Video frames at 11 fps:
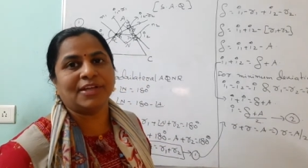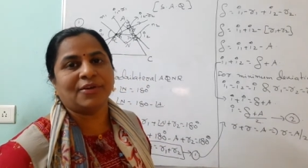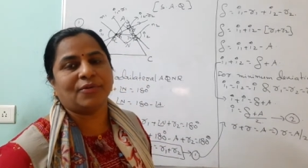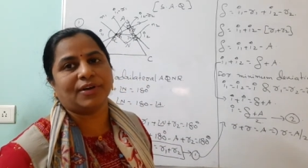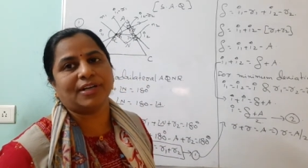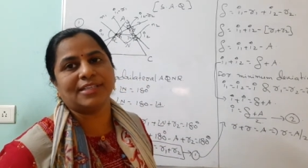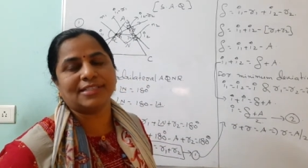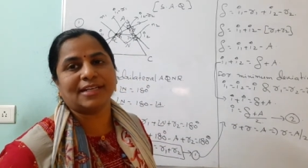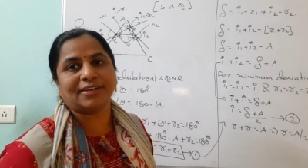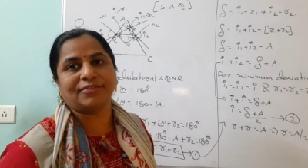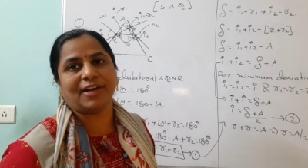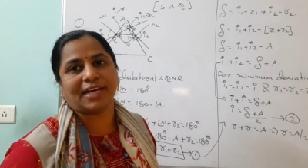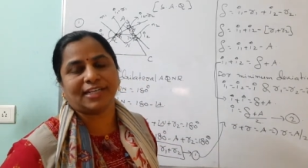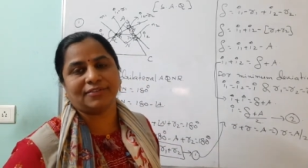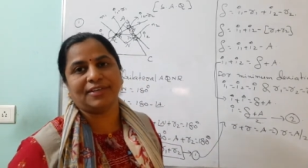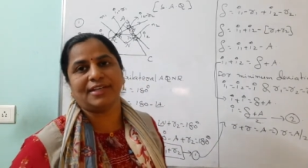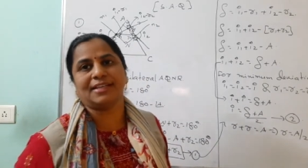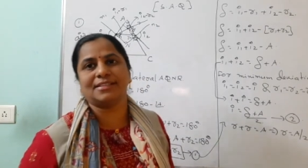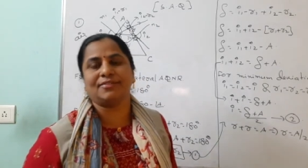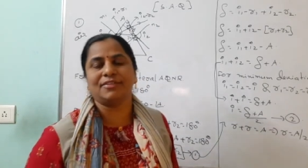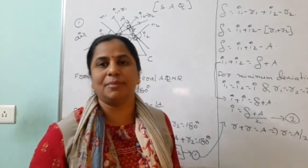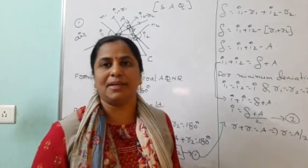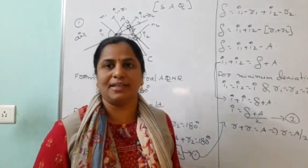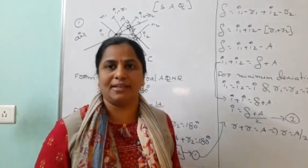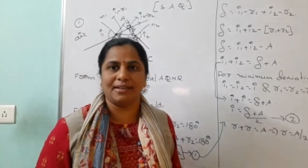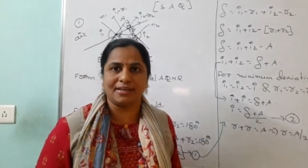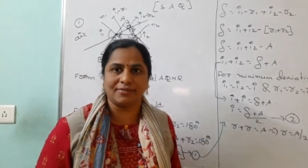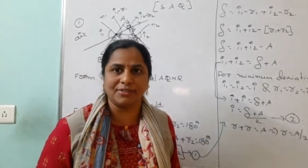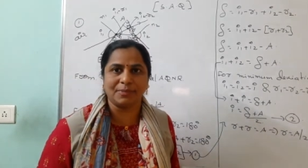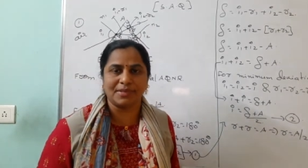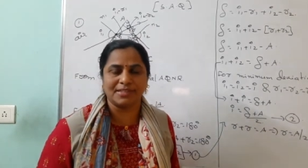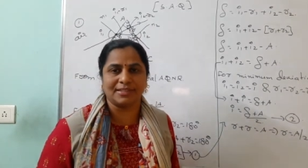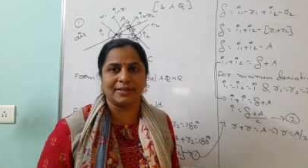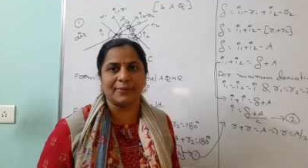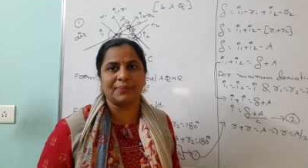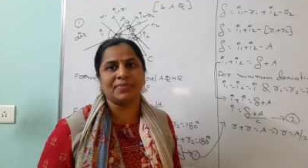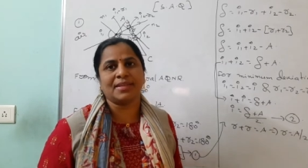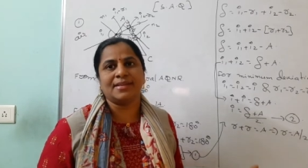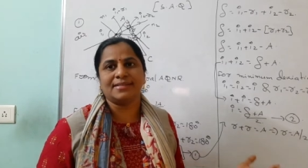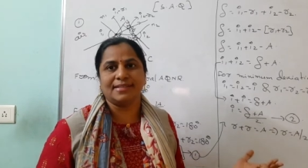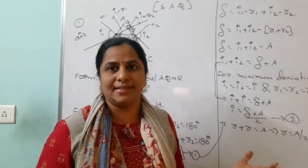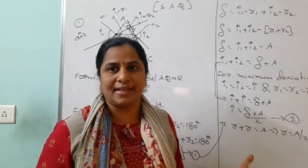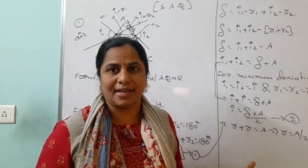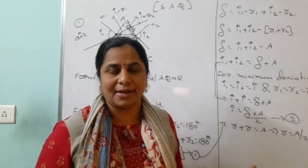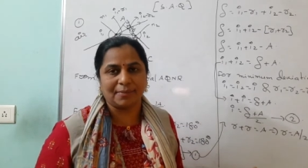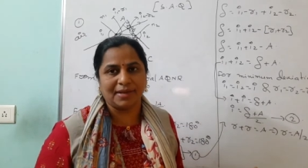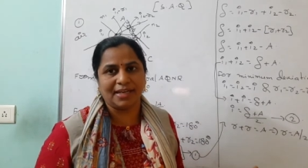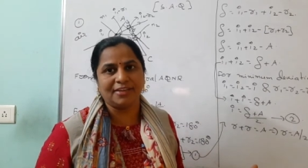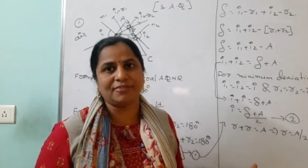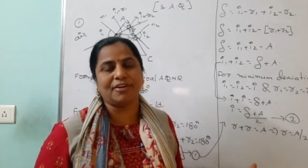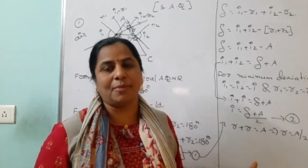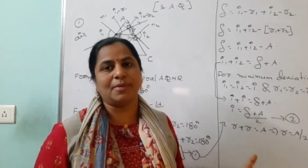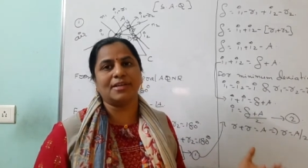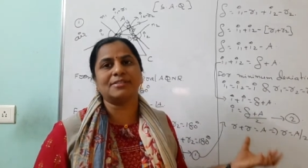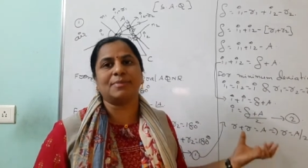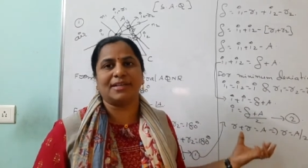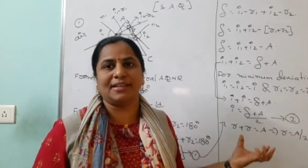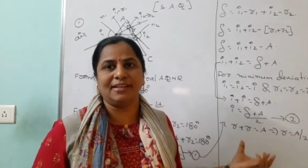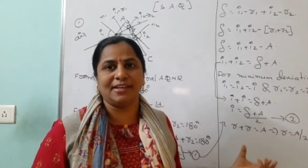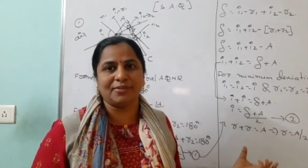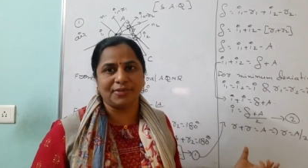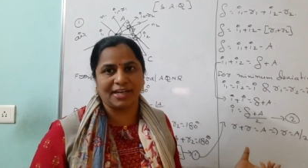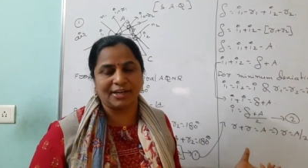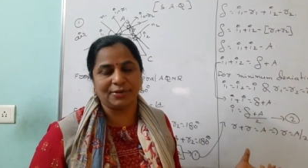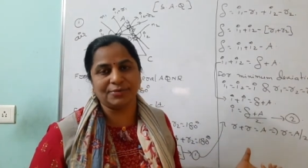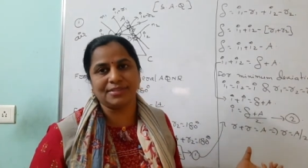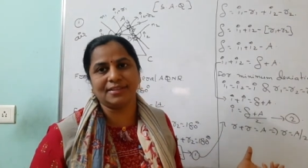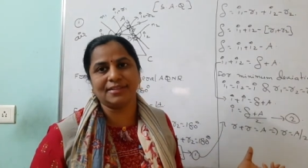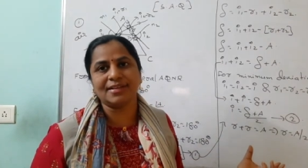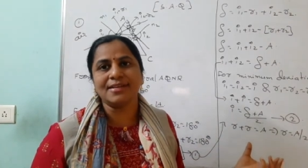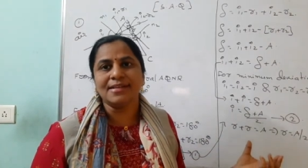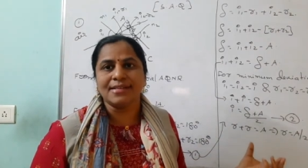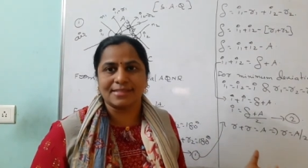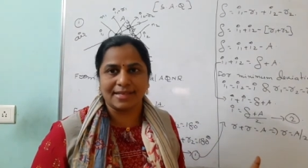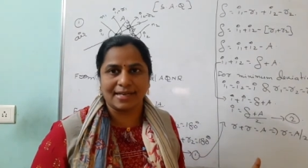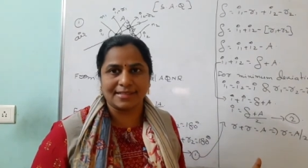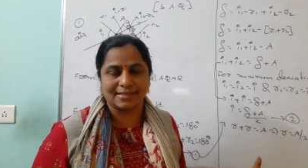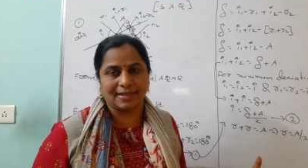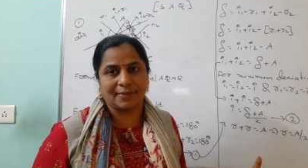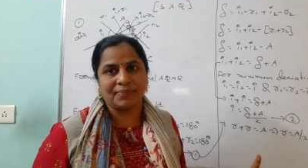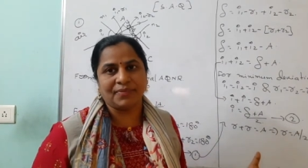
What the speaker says: What is the refractive index of the material of the prism? See, there are many formulas, but here we are using the Snell's law.